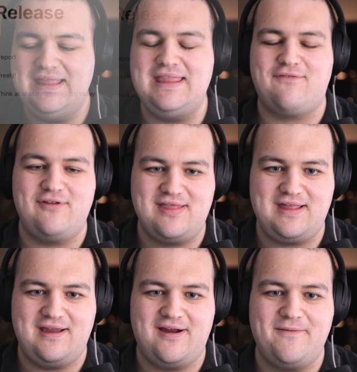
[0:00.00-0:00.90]
difference
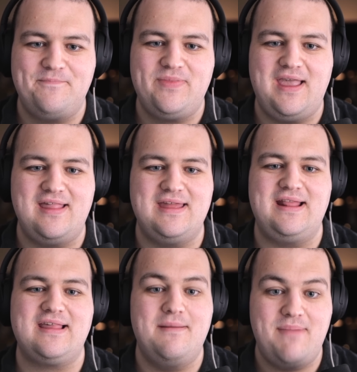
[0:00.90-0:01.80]
here is that
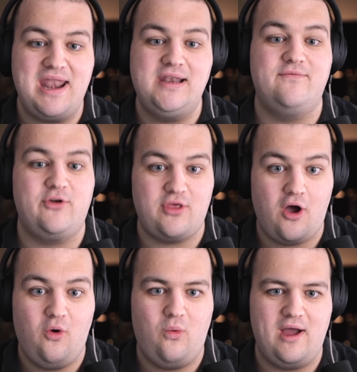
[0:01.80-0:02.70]
it's competitive with
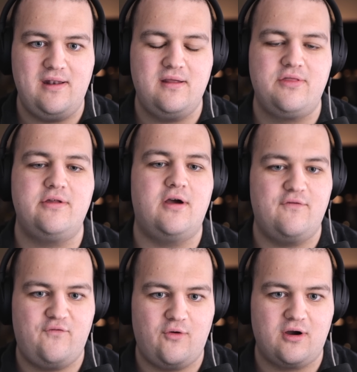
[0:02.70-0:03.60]
O1, so not
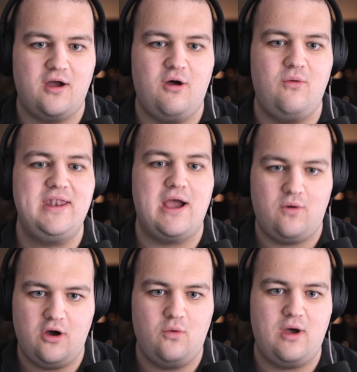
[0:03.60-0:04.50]
4O now
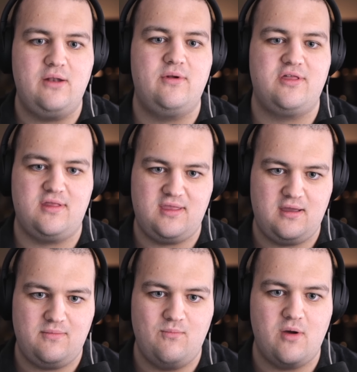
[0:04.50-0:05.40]
O1, which is
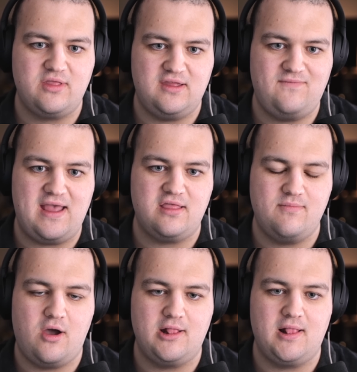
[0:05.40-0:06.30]
the most advanced
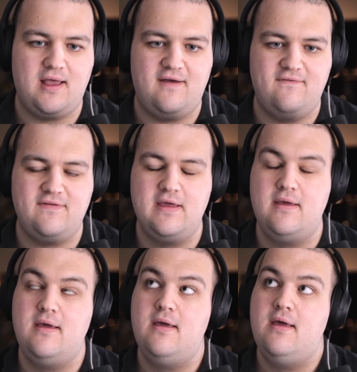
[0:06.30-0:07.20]
model of
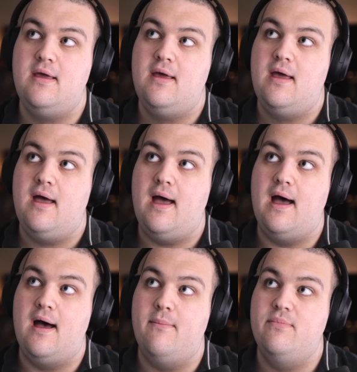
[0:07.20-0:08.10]

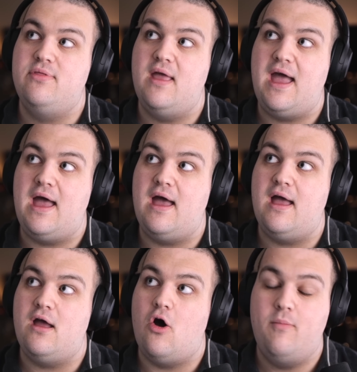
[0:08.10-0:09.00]
um,
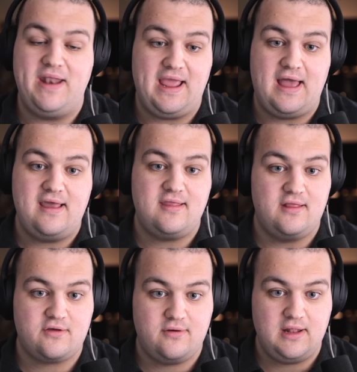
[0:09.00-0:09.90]
uh, OpenAI's
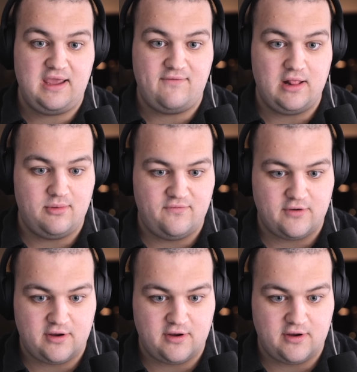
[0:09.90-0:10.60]
that's currently available for